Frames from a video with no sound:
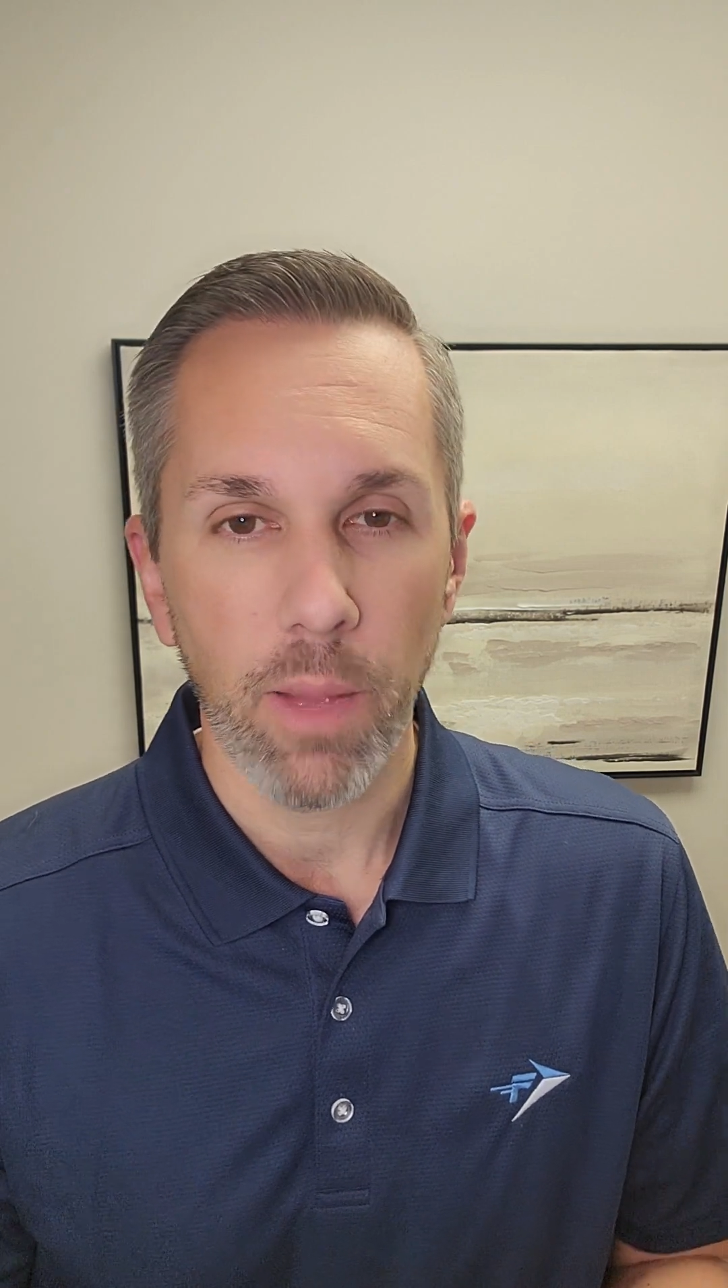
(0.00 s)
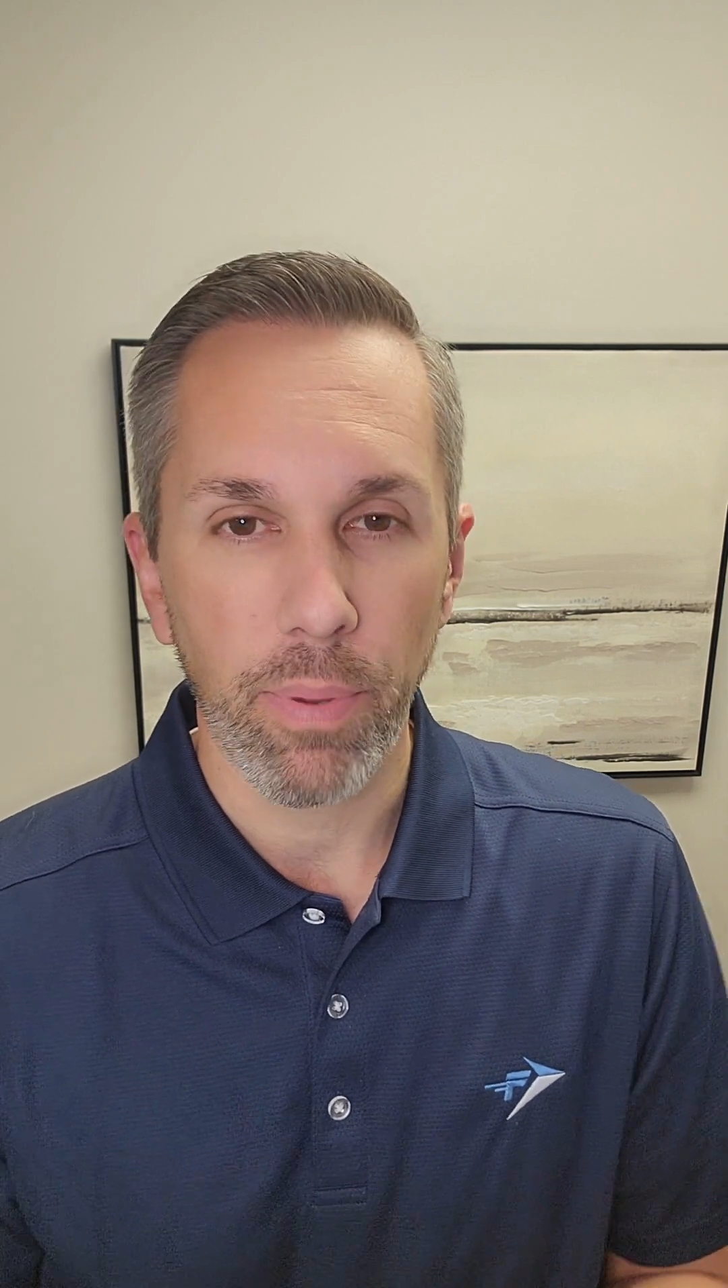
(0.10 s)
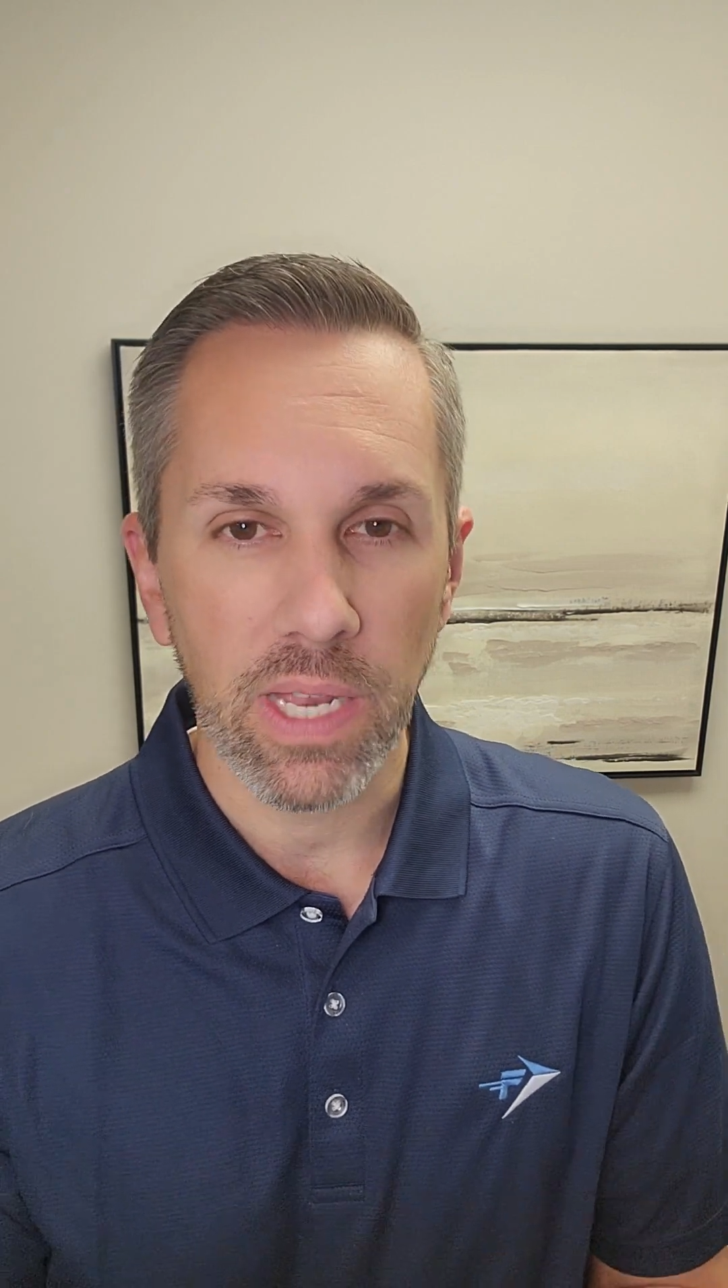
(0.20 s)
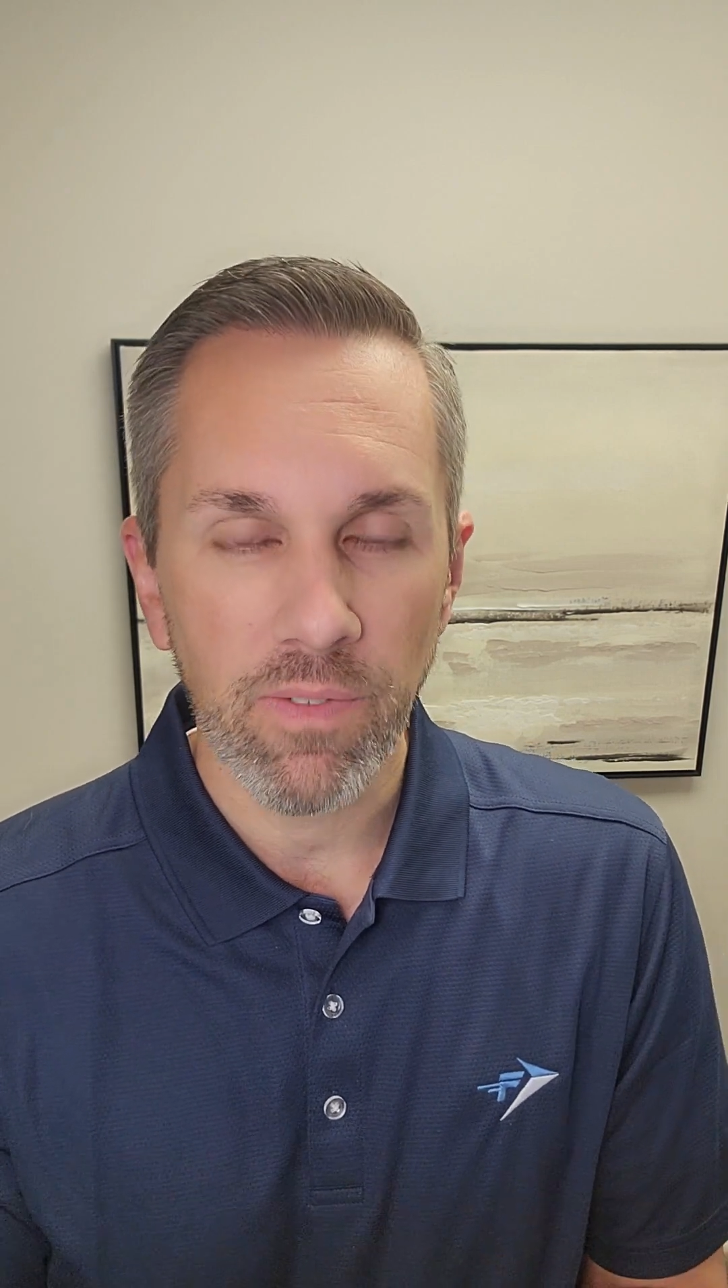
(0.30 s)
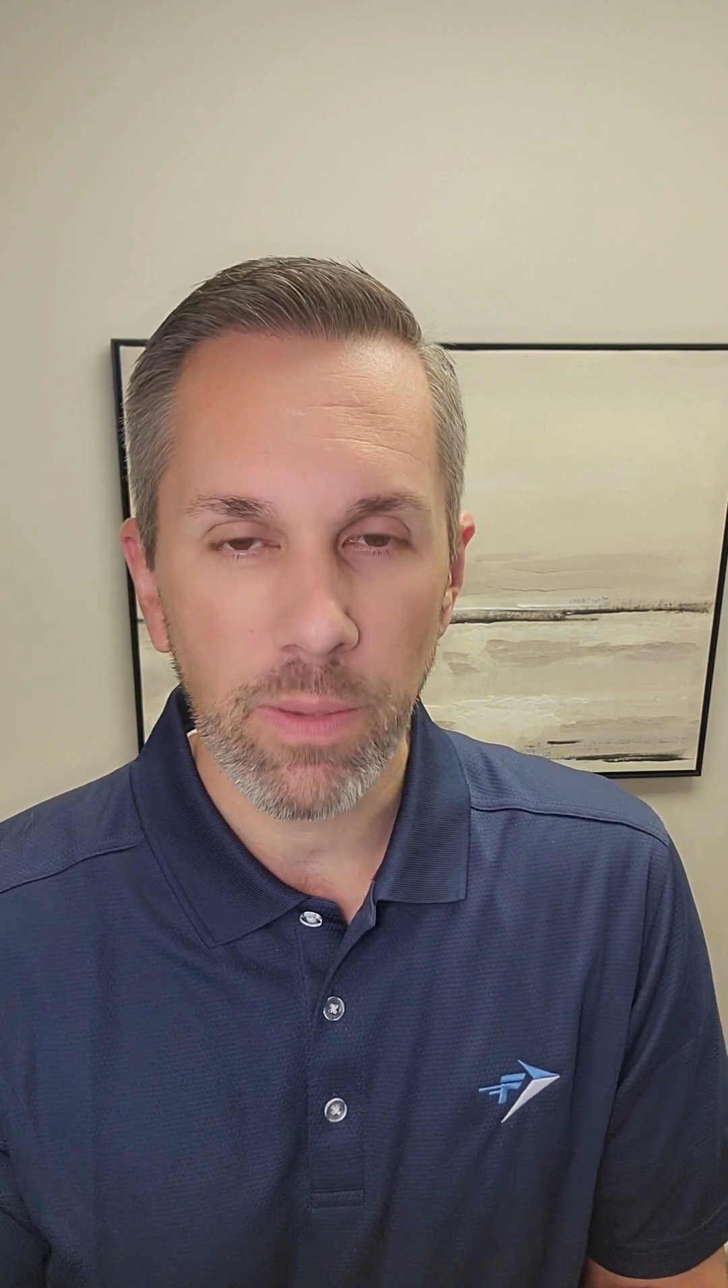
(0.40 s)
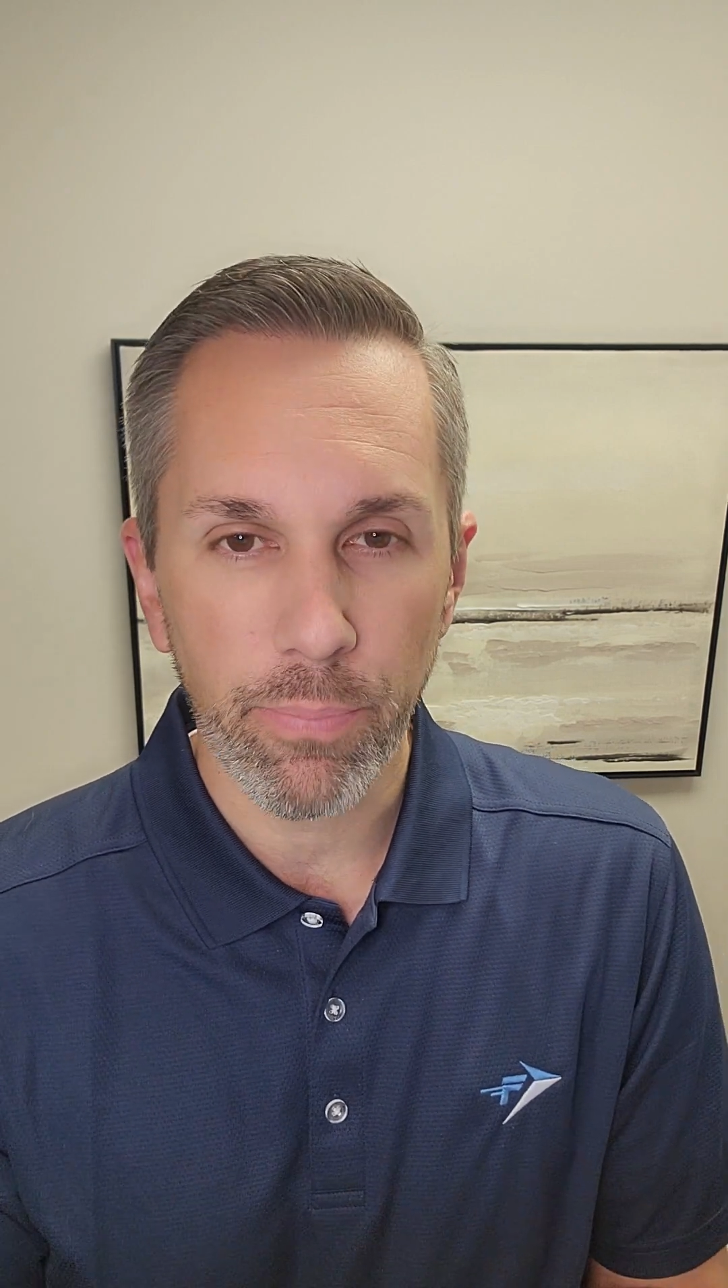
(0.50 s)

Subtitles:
but even